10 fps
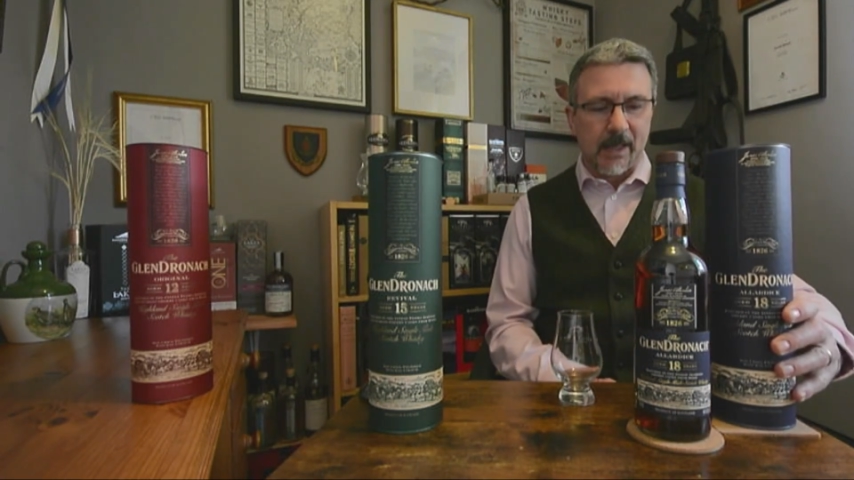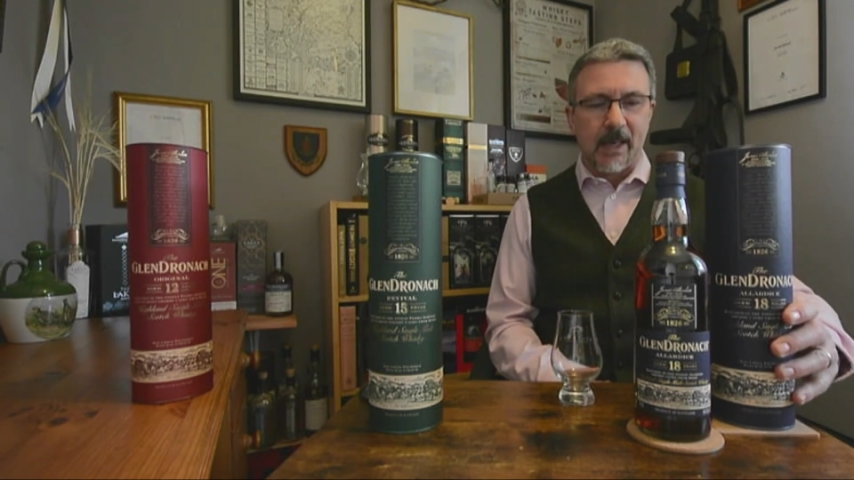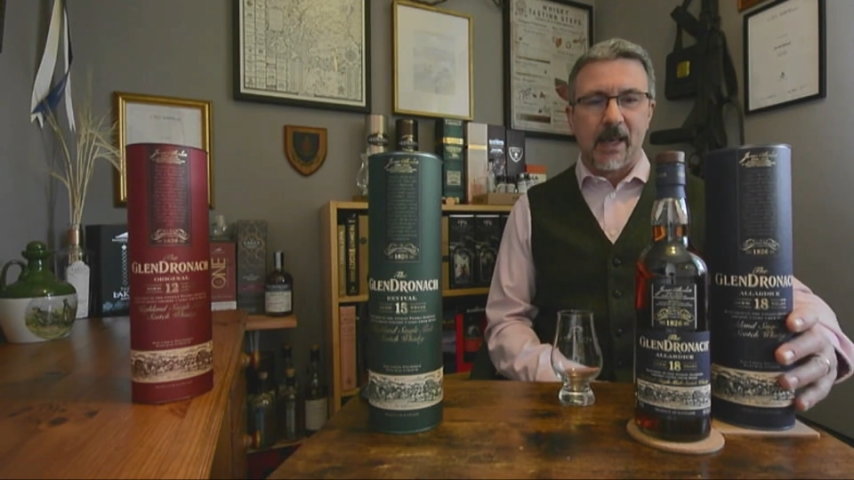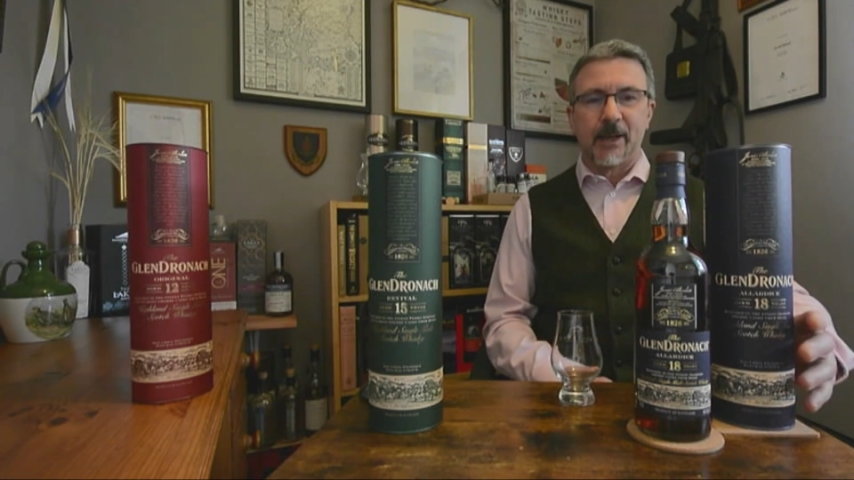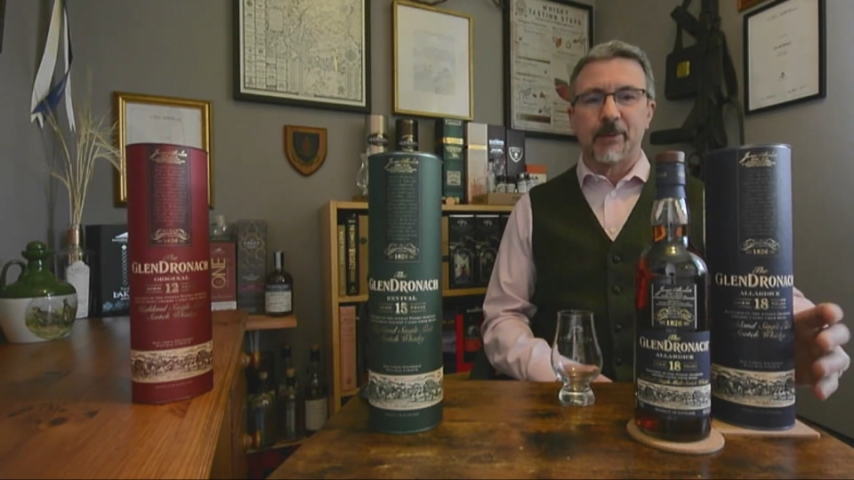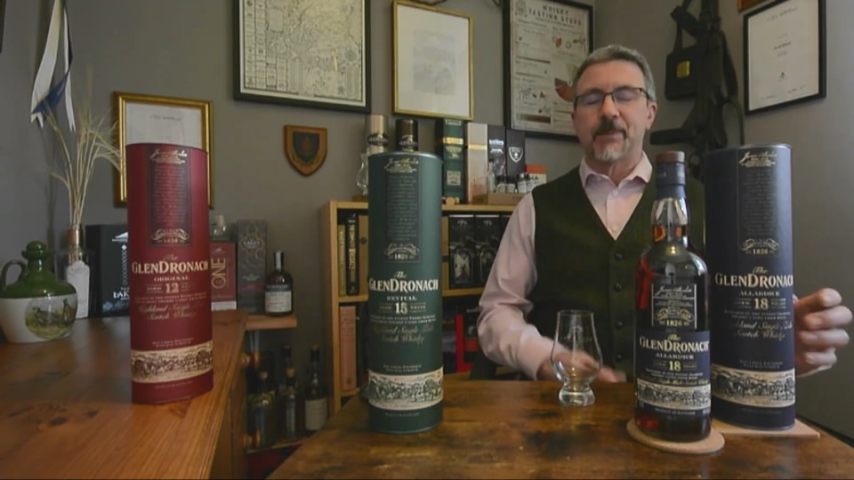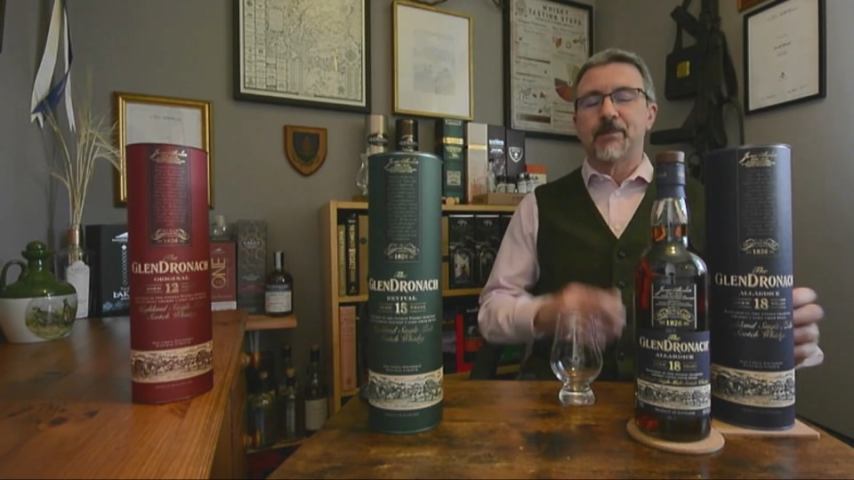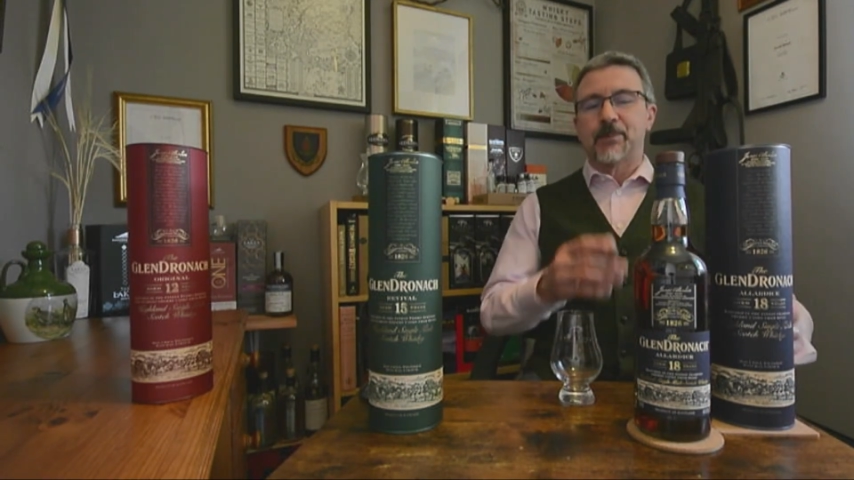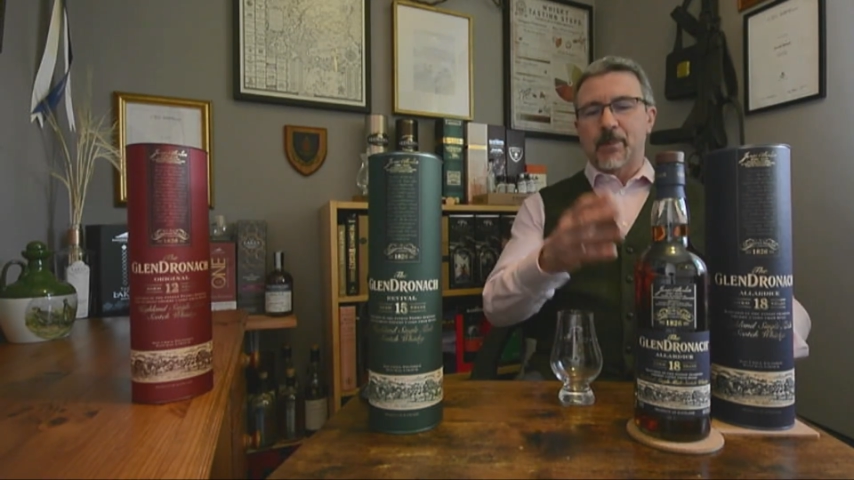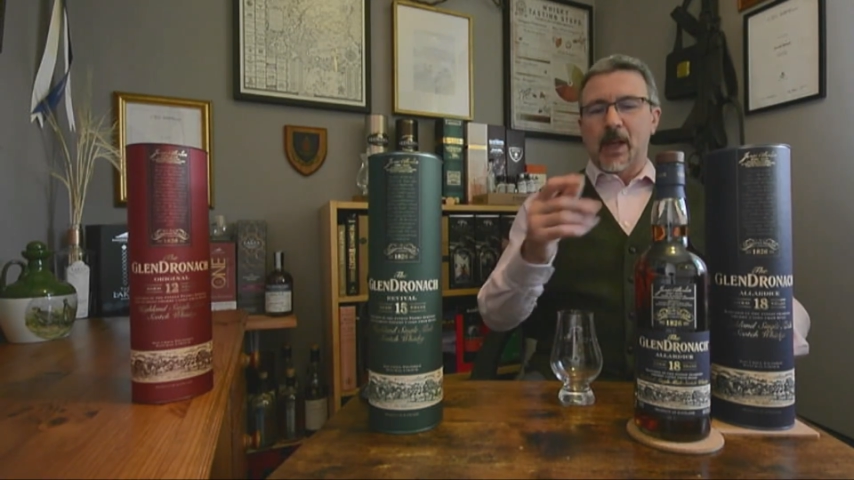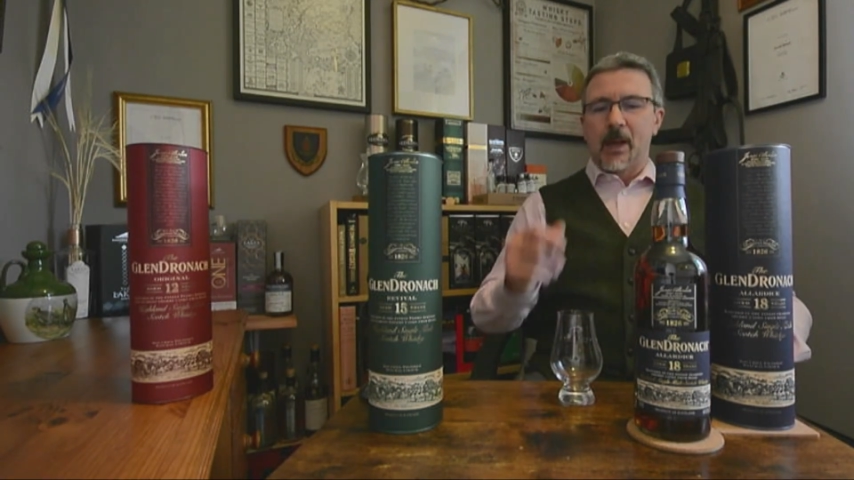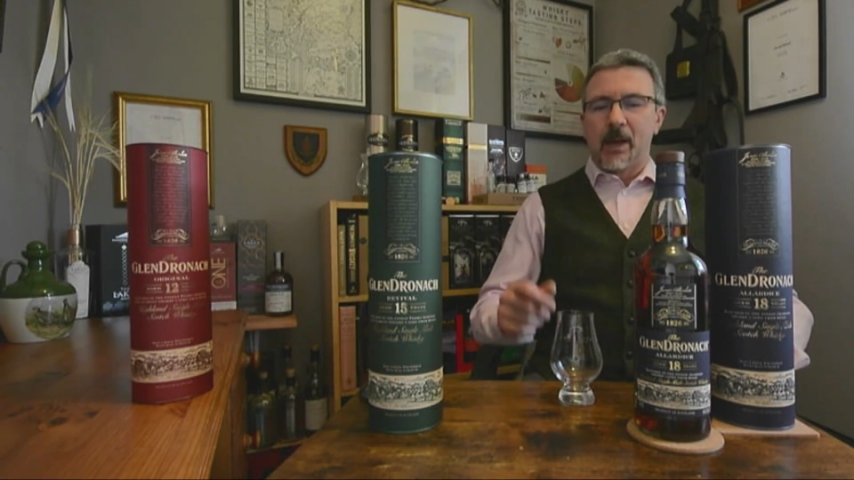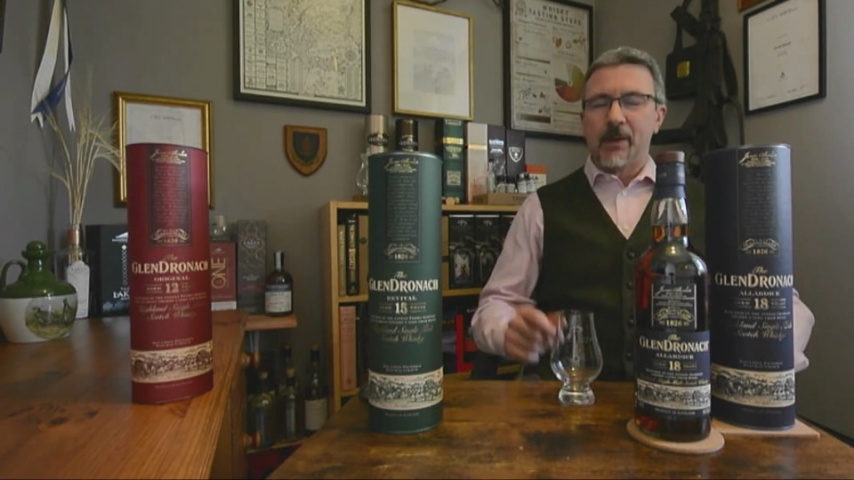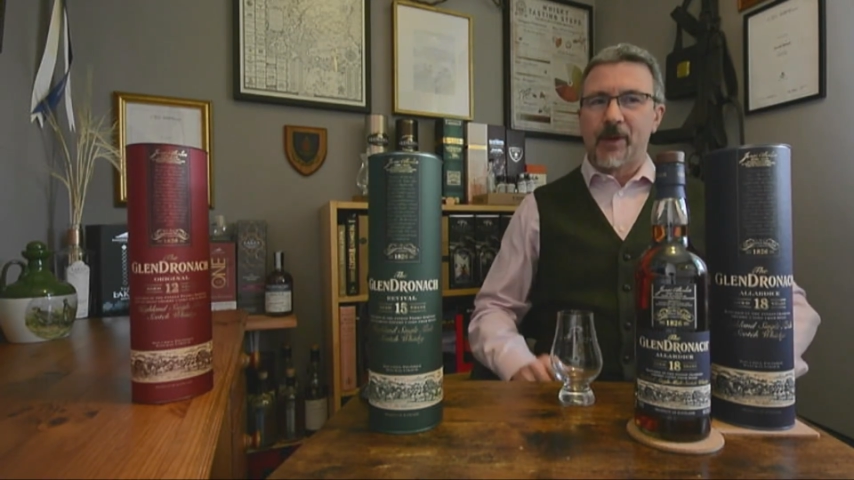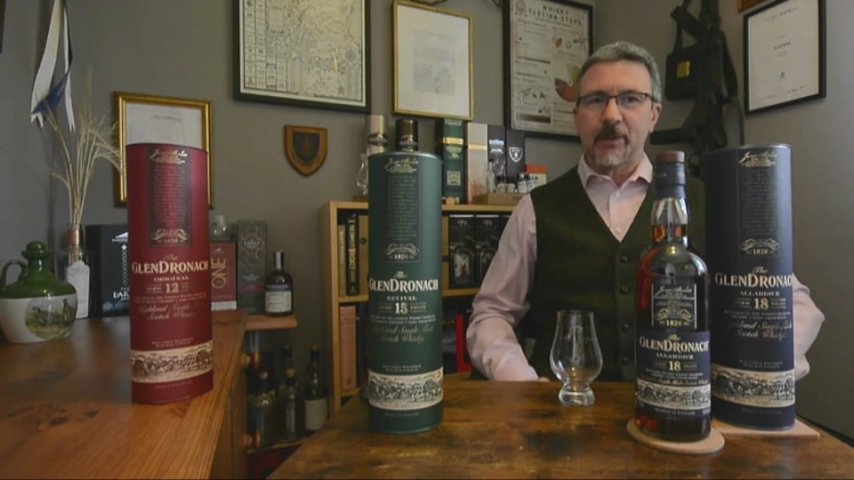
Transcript: Anyway, I've had